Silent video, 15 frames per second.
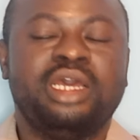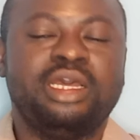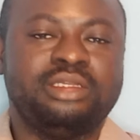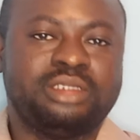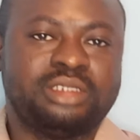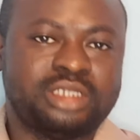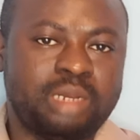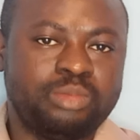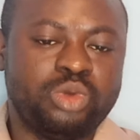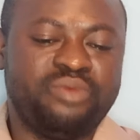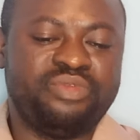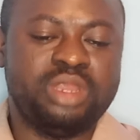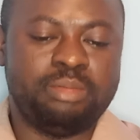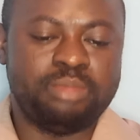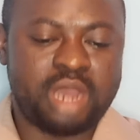and some
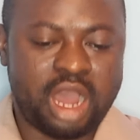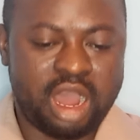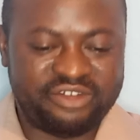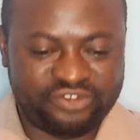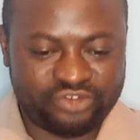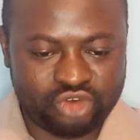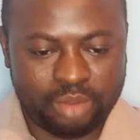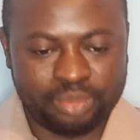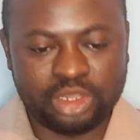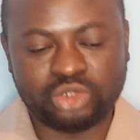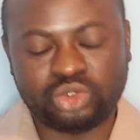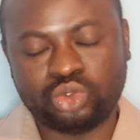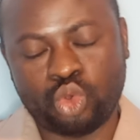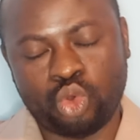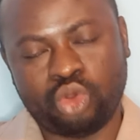of them are from
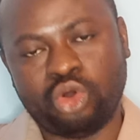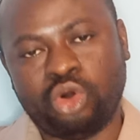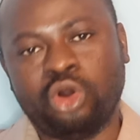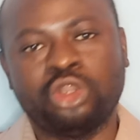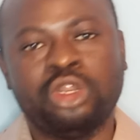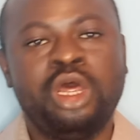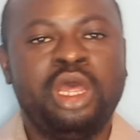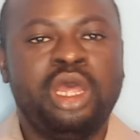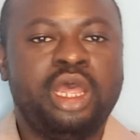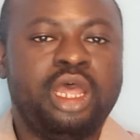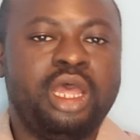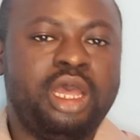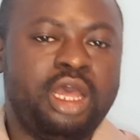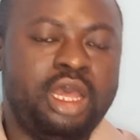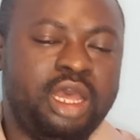the so-called
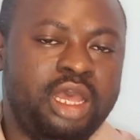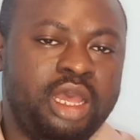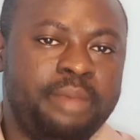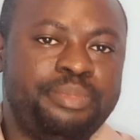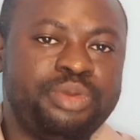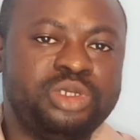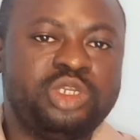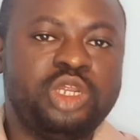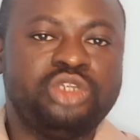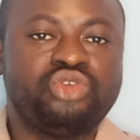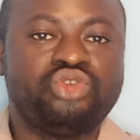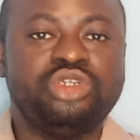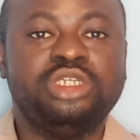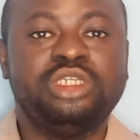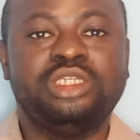
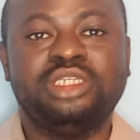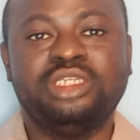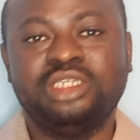predatory